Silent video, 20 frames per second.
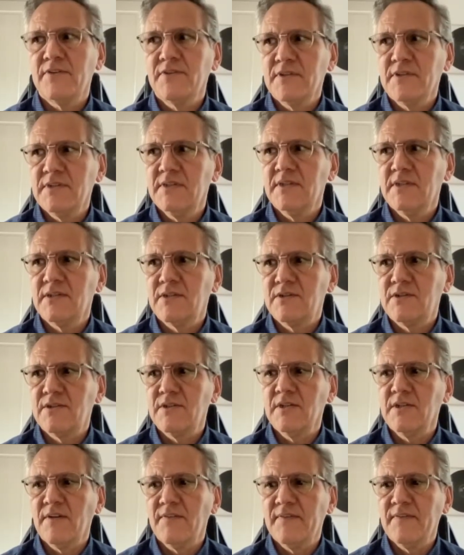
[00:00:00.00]
very
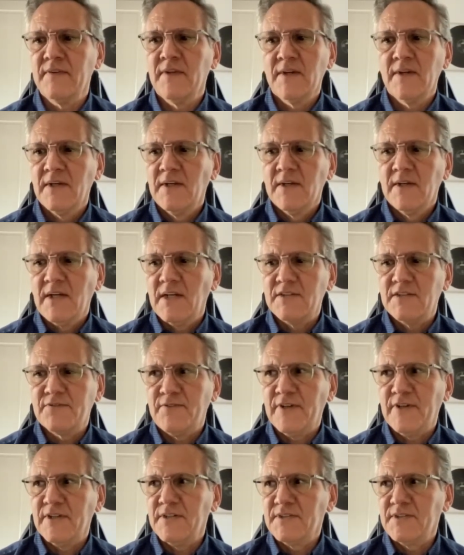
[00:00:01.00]
good on as
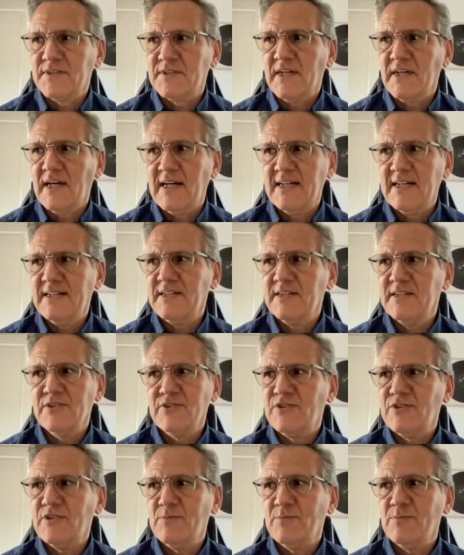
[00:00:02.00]
far as the high
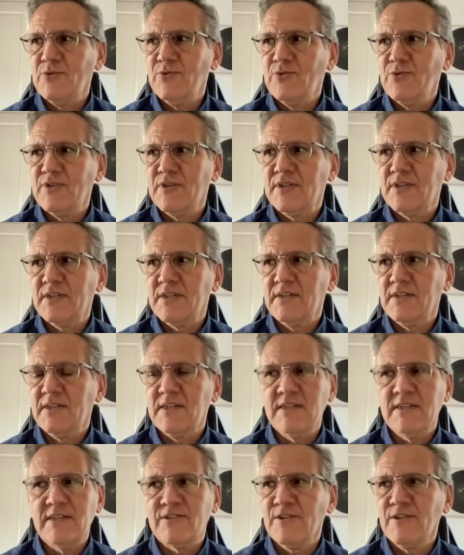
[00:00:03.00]
energy music and Italo.